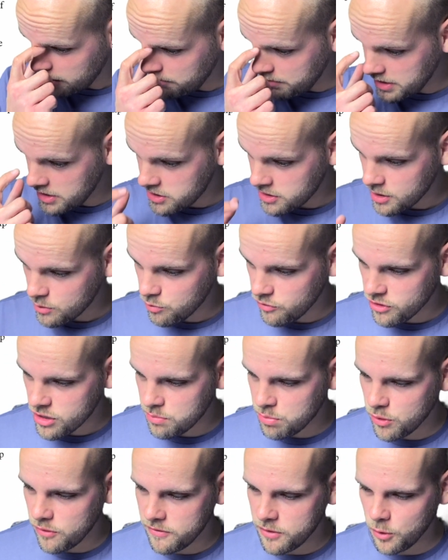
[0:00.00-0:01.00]
ministers were
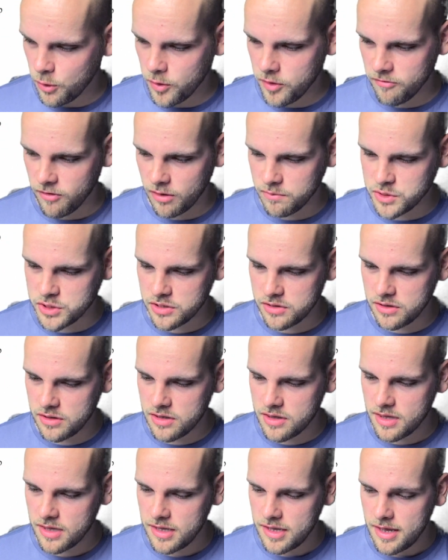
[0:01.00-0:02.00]
exploring other
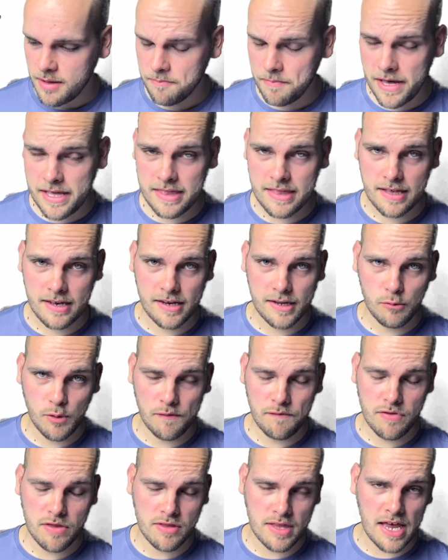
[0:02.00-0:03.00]
options. Basically,
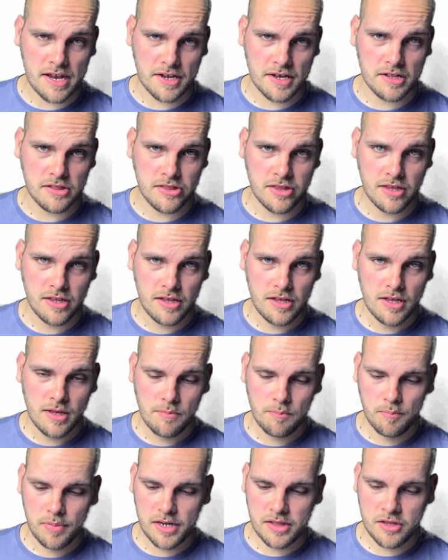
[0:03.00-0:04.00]
we've said it,
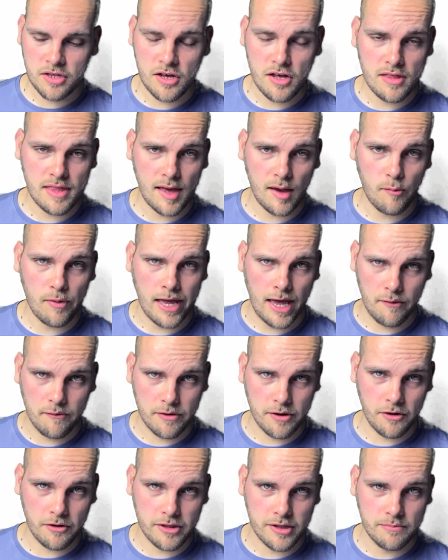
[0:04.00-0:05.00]
but it turns out we haven't
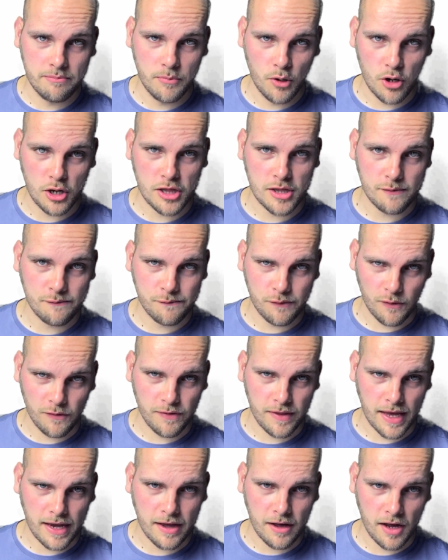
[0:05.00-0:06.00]
got the money to
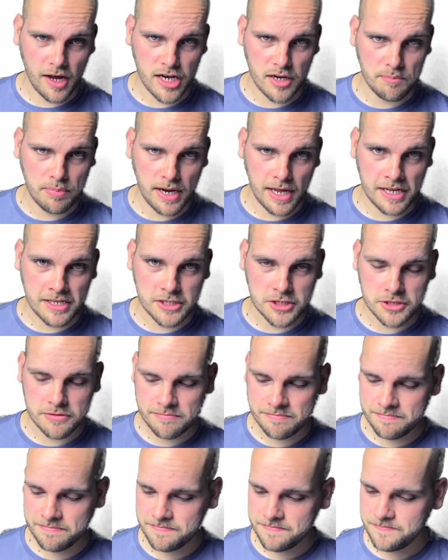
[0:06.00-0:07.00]
fund that kind of pledge.
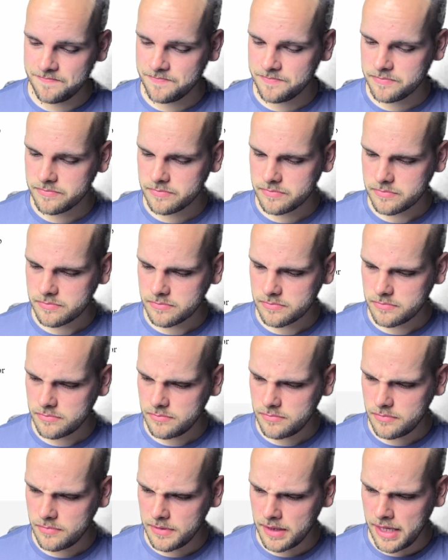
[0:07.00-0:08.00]

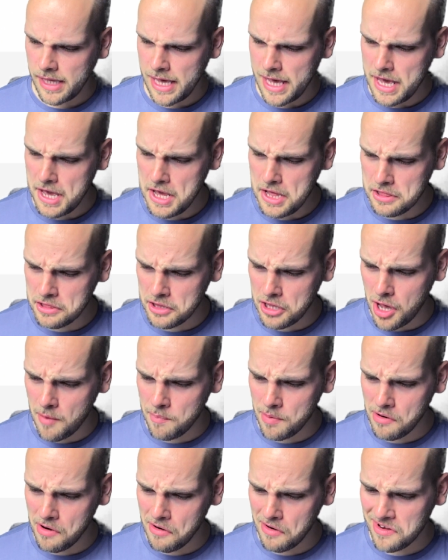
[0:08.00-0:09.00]
Hey,
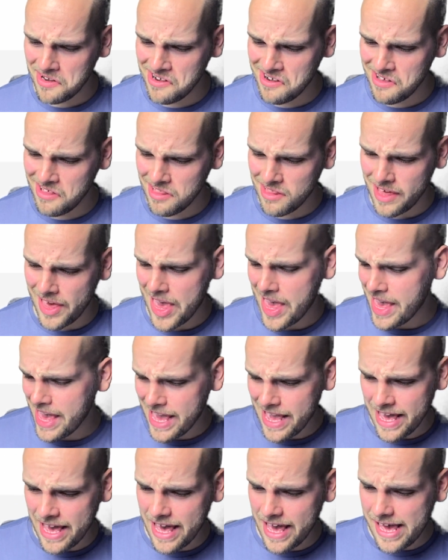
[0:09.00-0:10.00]
top earners!
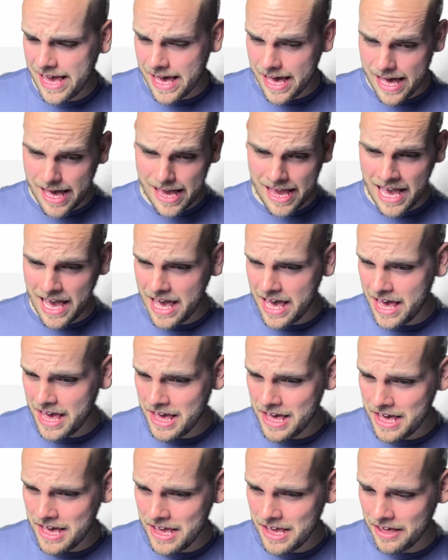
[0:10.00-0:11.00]
Hey, hey, hey,
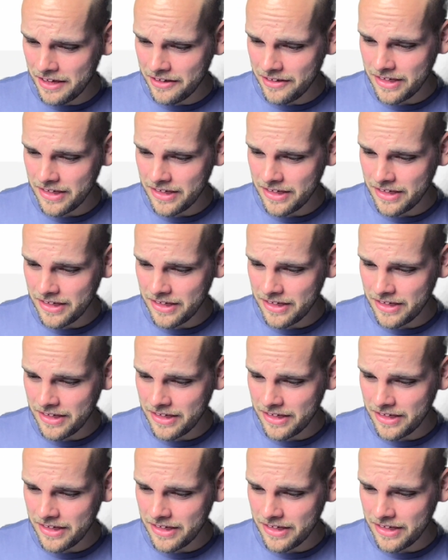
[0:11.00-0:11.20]
hey!